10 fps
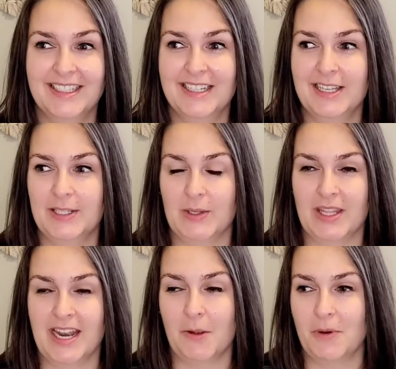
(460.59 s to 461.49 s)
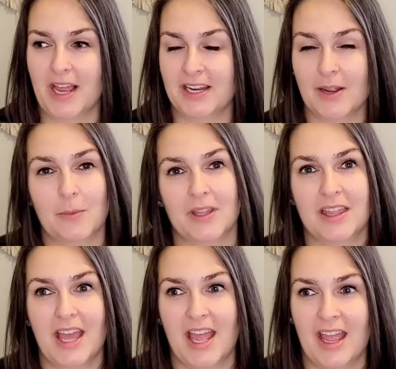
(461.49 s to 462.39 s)
So then I would end up with
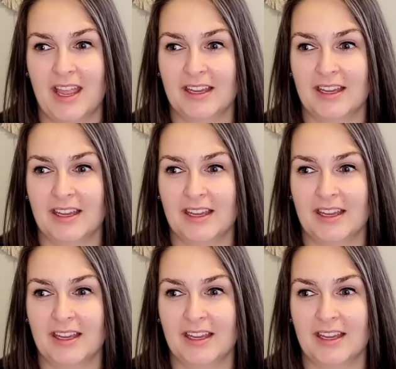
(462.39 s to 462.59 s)
a